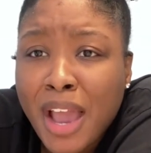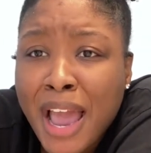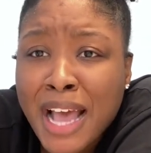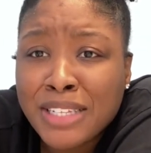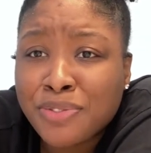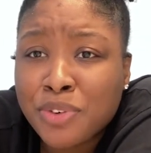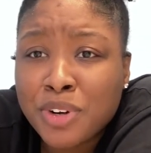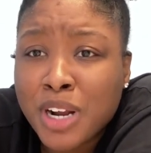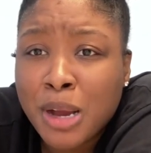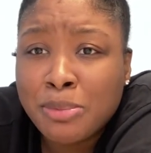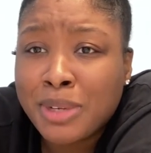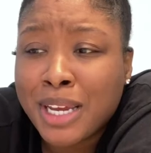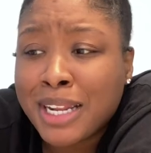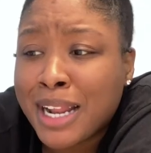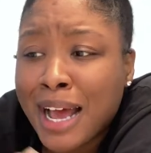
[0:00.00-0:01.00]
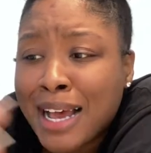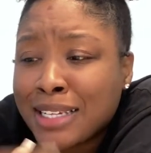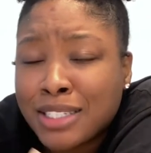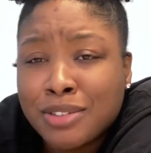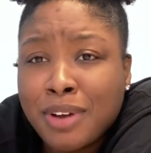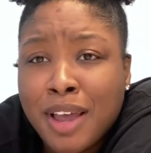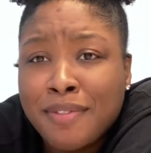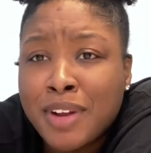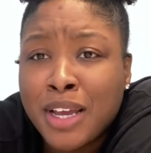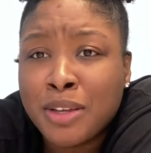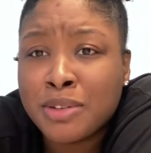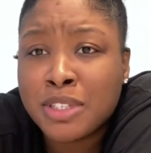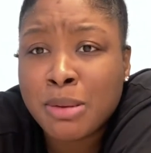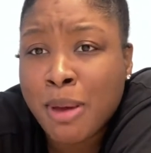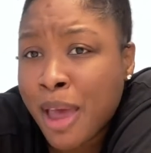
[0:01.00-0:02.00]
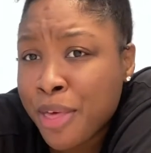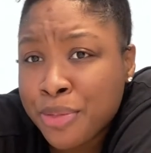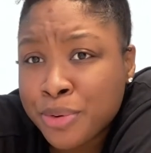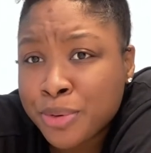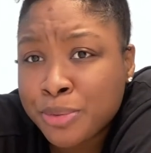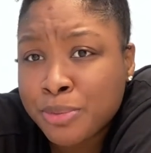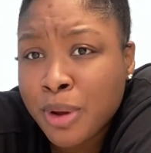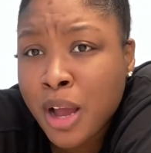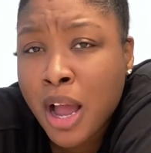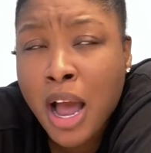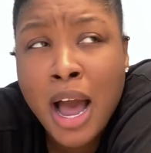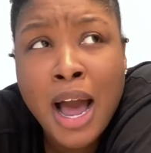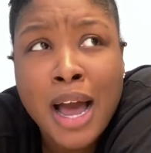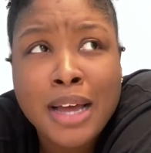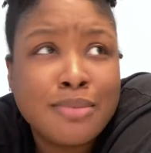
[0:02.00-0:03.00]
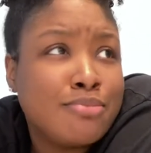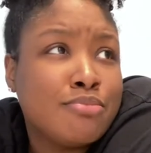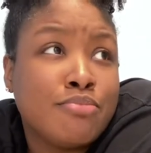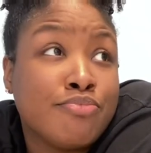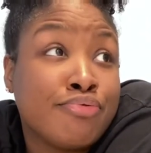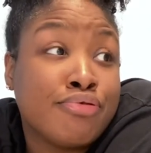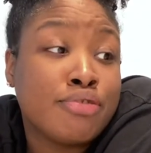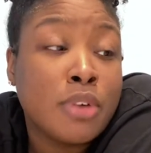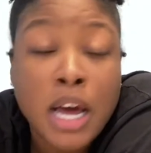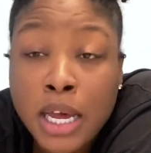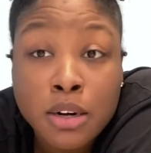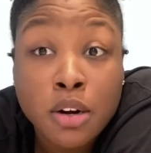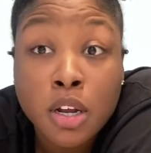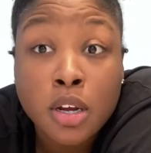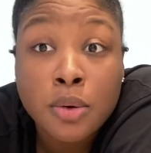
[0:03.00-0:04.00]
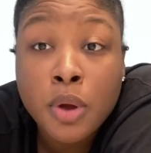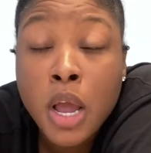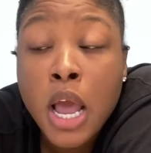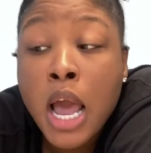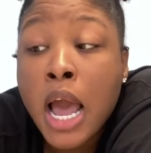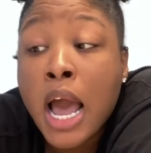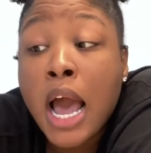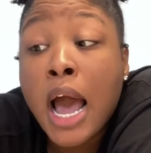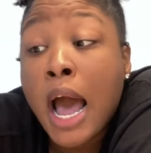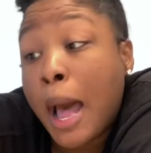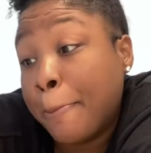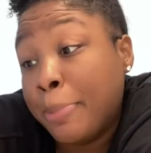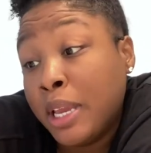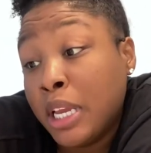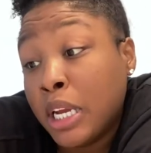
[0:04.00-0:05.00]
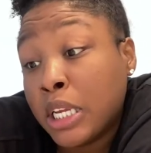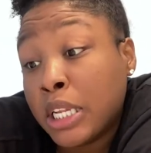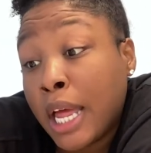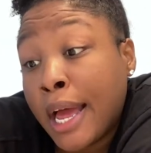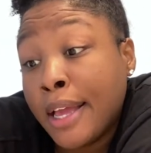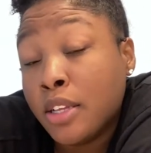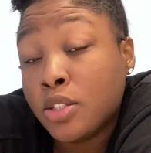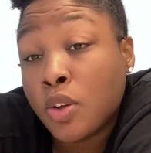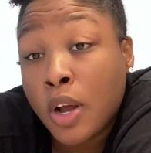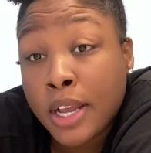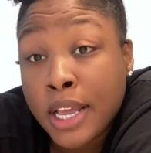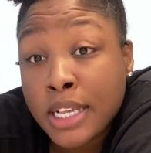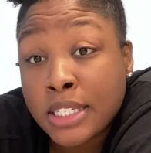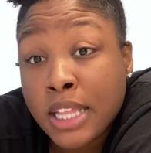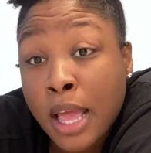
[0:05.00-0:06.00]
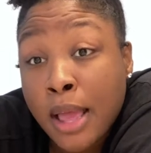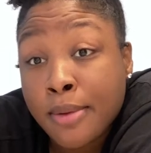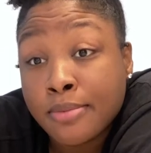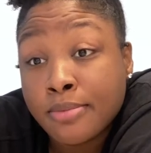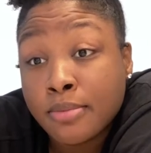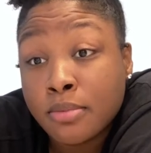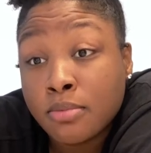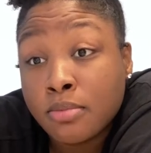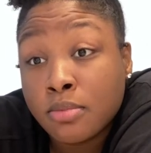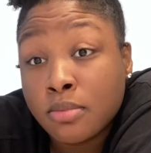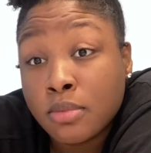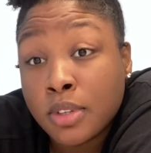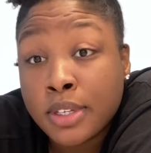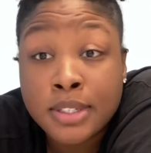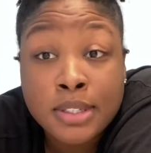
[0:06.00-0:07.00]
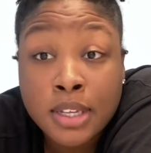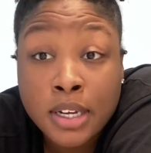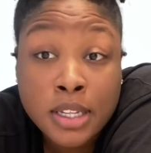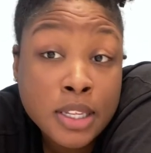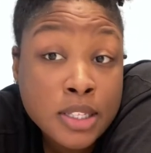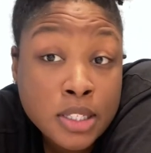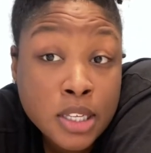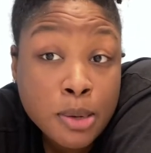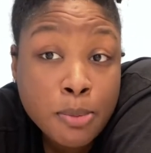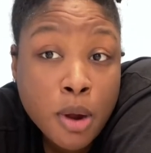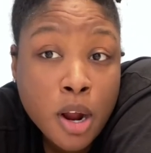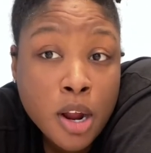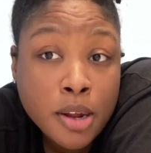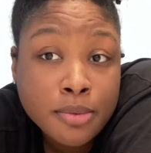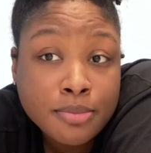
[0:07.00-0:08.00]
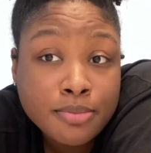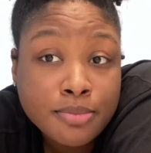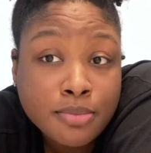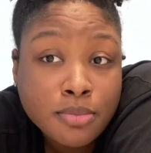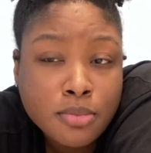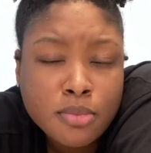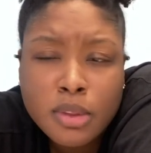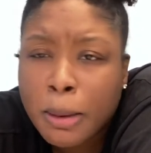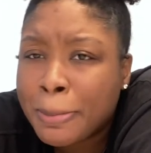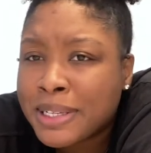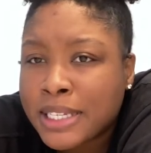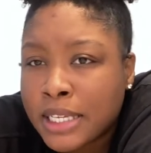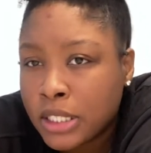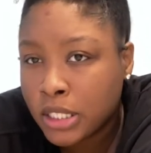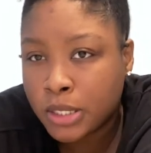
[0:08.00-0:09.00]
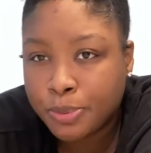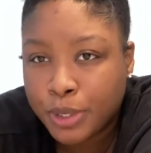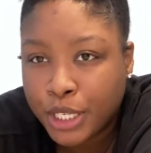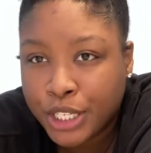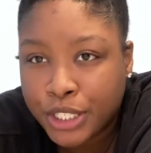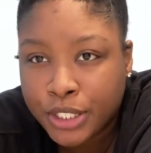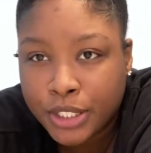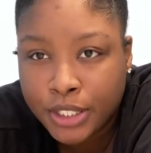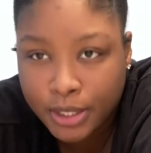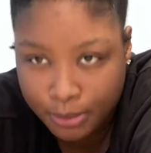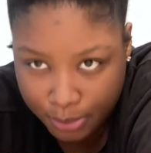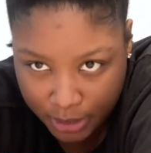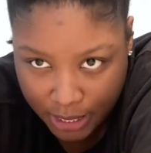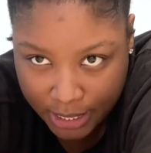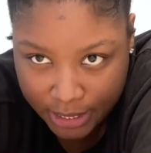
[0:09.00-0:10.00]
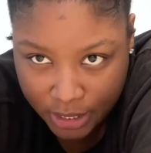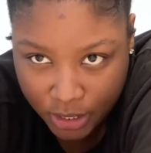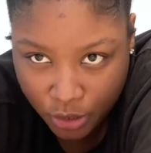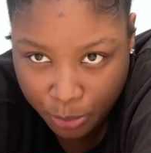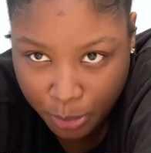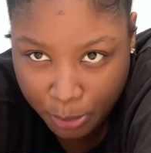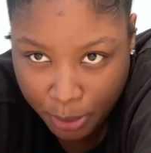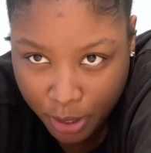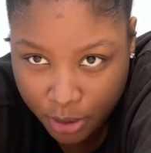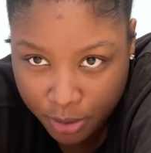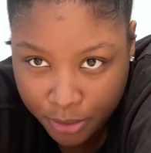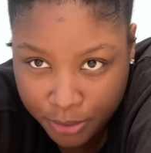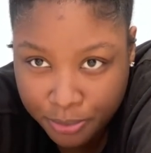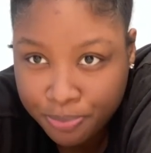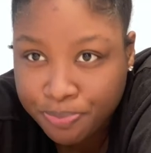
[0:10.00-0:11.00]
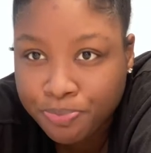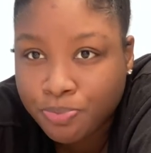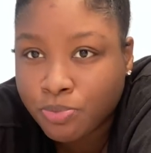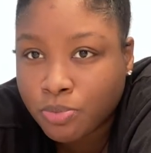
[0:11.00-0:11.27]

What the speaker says: As for an update, I still have not used the bathroom. I don't know. I'm peeing a lot, so I guess that is the cleansing part. My skin looks pretty good besides this stupid burn.